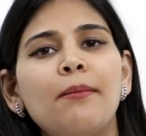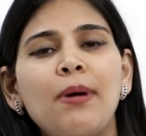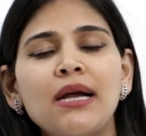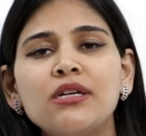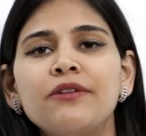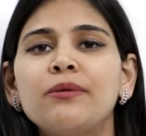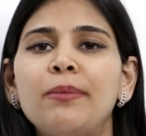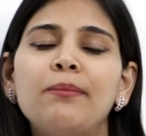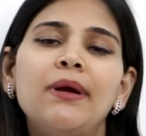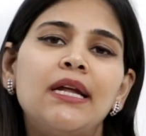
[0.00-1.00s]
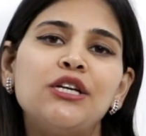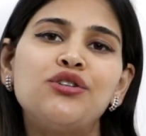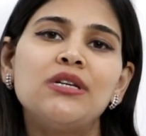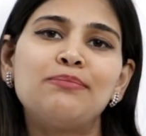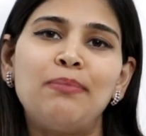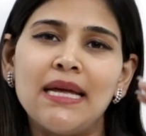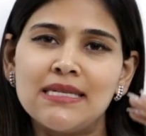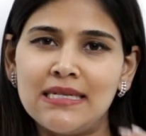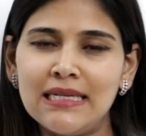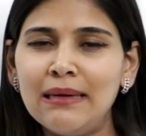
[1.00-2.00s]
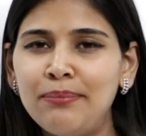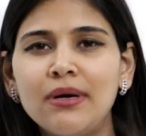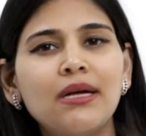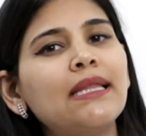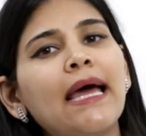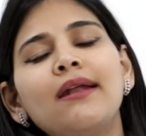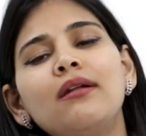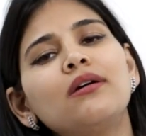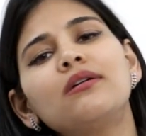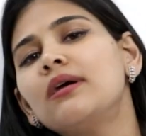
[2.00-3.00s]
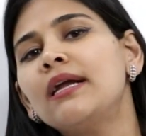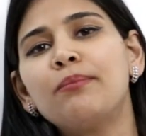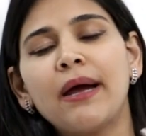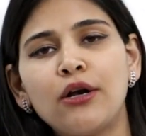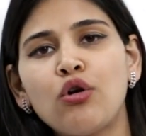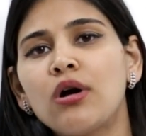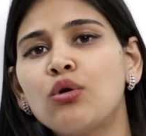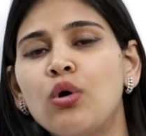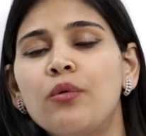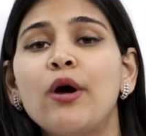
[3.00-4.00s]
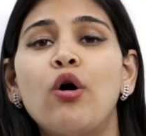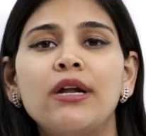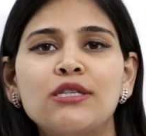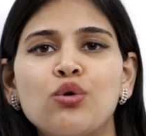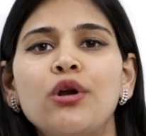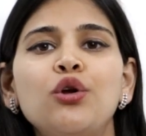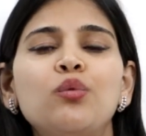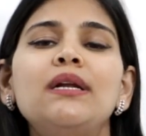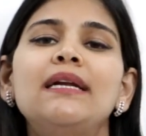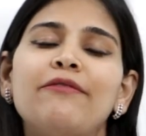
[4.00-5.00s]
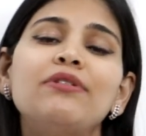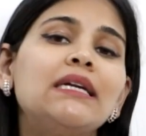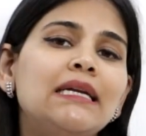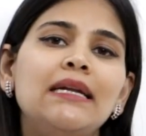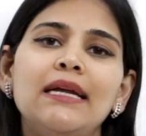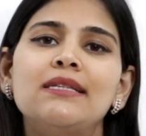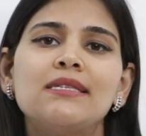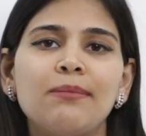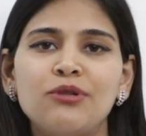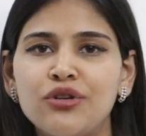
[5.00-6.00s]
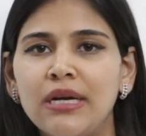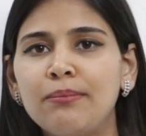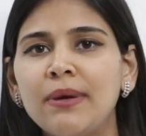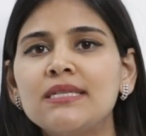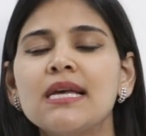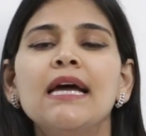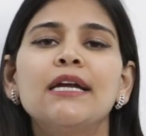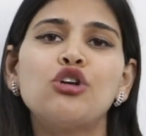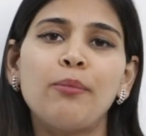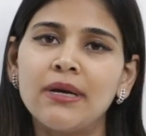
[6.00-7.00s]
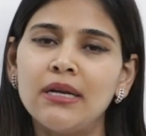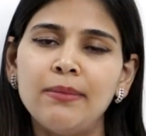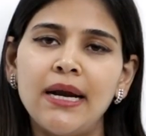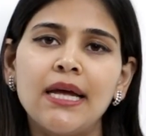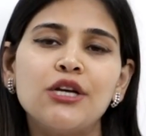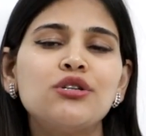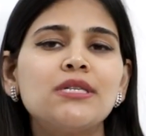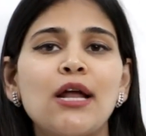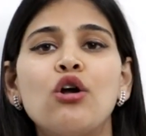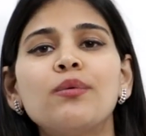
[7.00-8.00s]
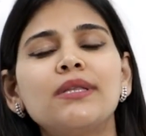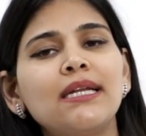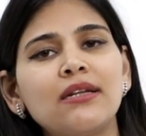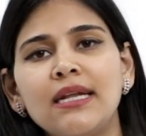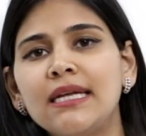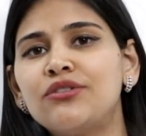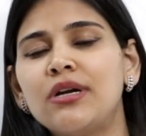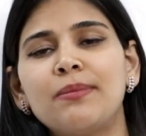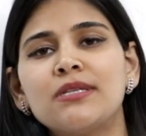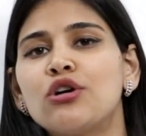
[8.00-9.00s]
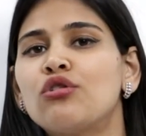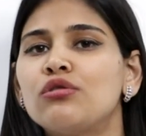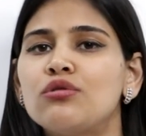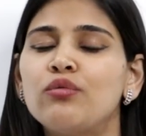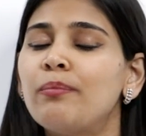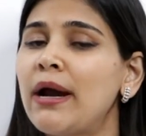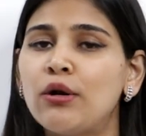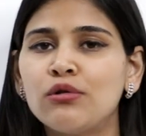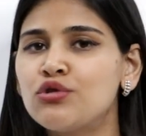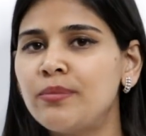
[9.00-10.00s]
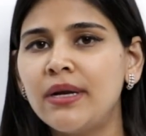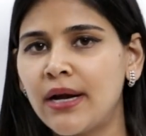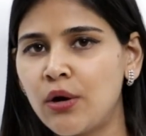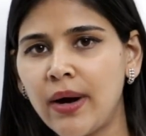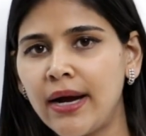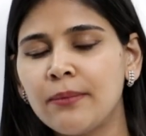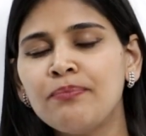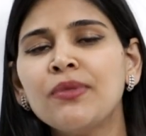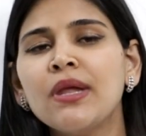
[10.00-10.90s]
But if the pigmentation is placed deep, then it might not go away on its own. You will definitely need some treatments. Topical medications along with in-clinic treatments might also be required.